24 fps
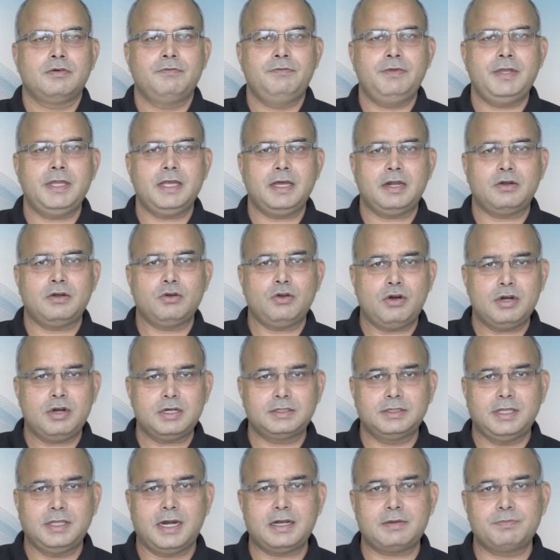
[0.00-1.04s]
We are
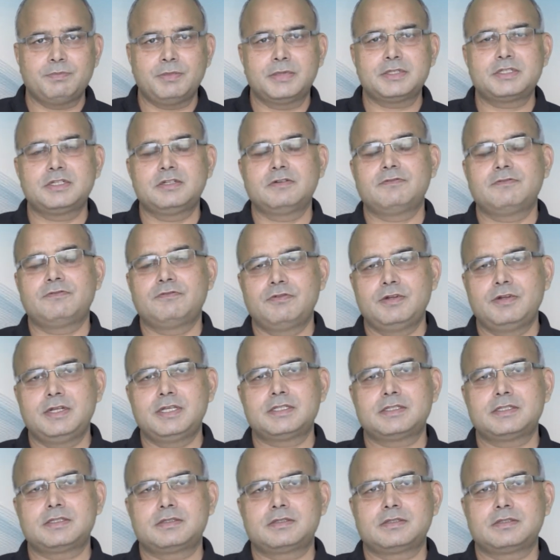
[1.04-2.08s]
not that much
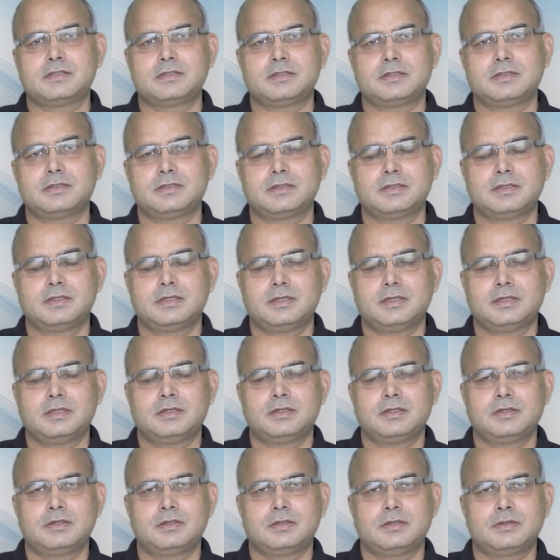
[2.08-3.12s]
influenced
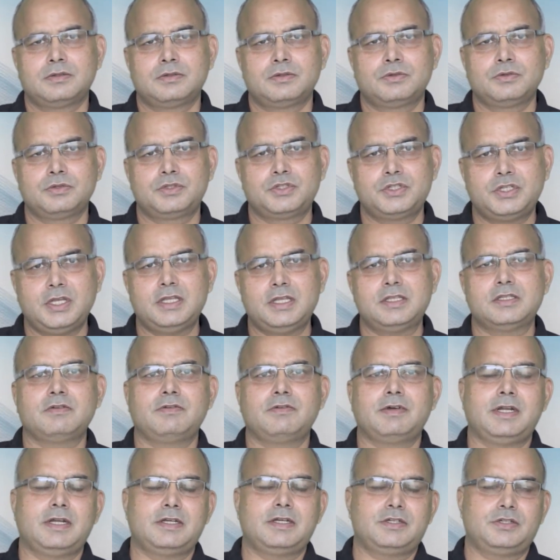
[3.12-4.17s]
to change
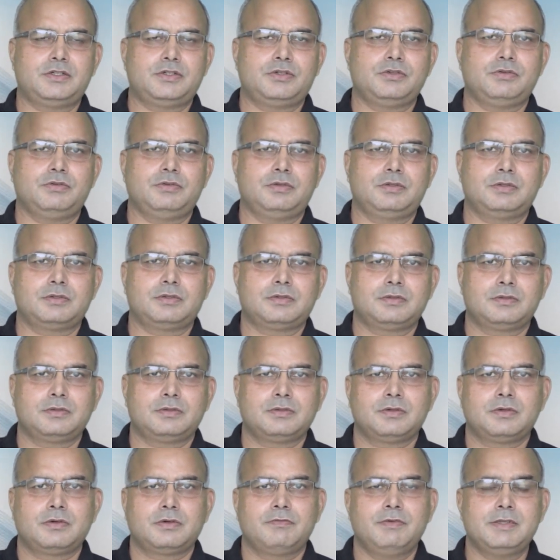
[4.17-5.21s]
our attitude
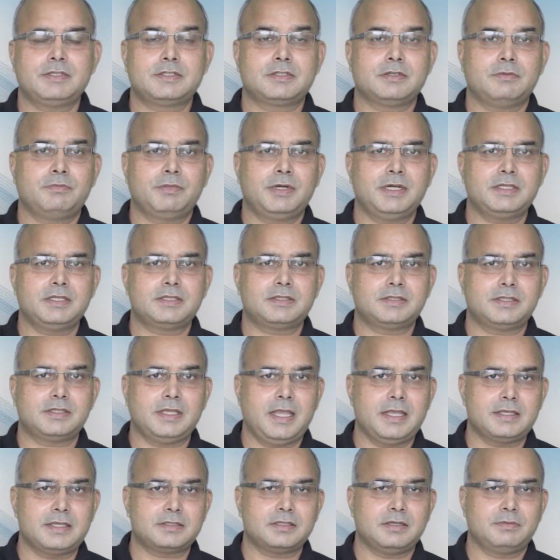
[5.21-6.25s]
when somebody
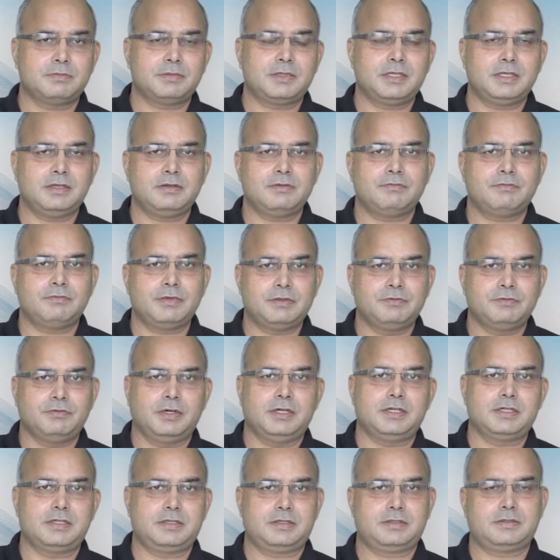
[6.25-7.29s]
says something with
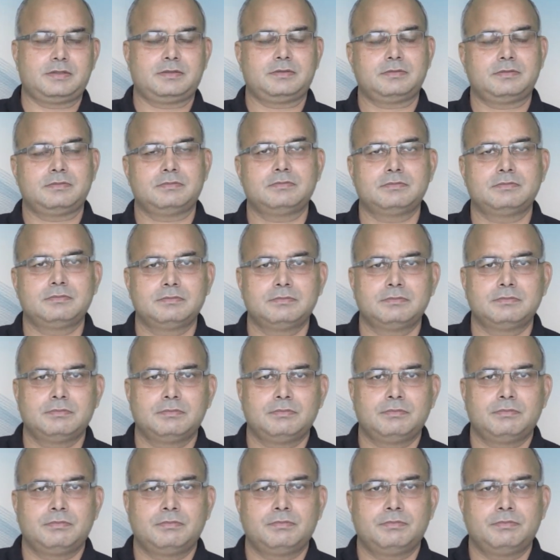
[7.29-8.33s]
words.
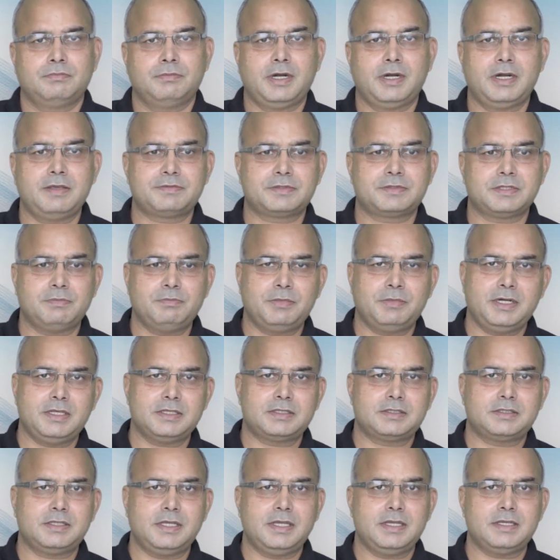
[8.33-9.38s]
But if somebody
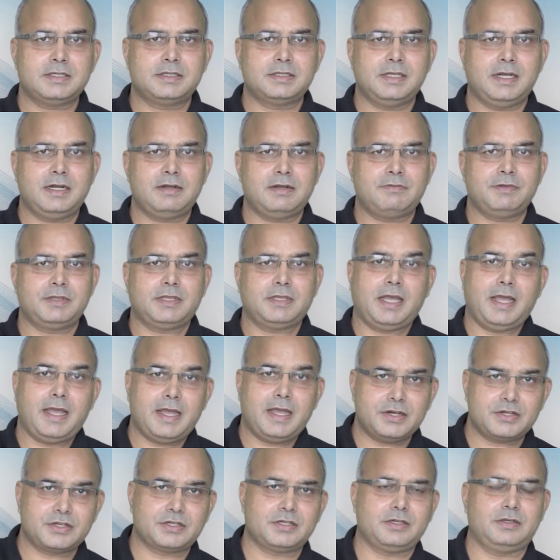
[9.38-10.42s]
says that with
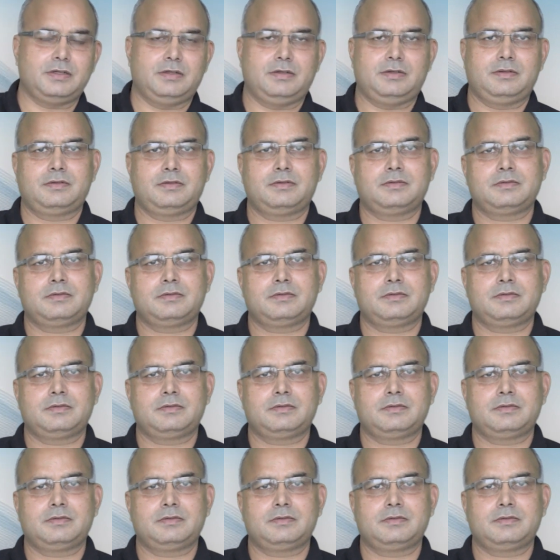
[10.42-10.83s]
action,